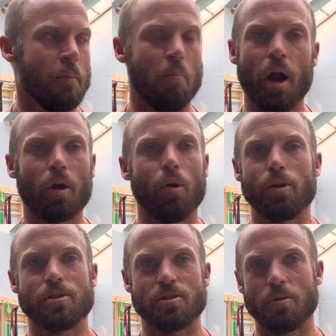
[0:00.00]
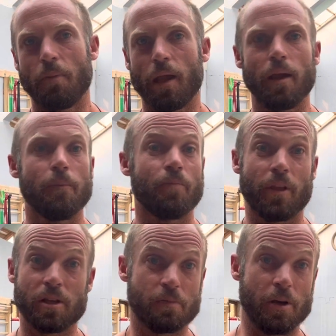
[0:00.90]
My goal isn't to be
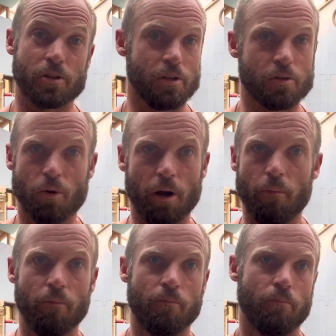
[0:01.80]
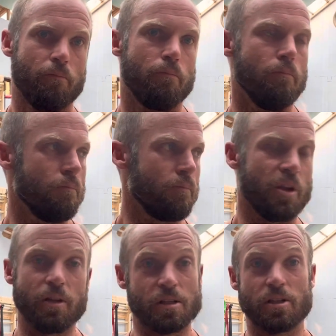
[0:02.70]
a specialist where I'm
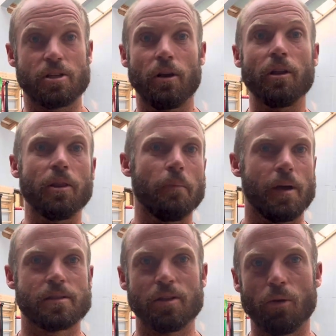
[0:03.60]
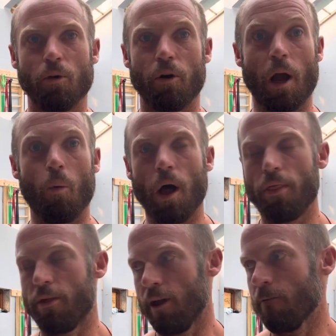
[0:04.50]
necessarily the best in the world at one
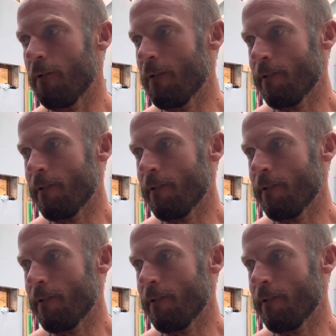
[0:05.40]
thing.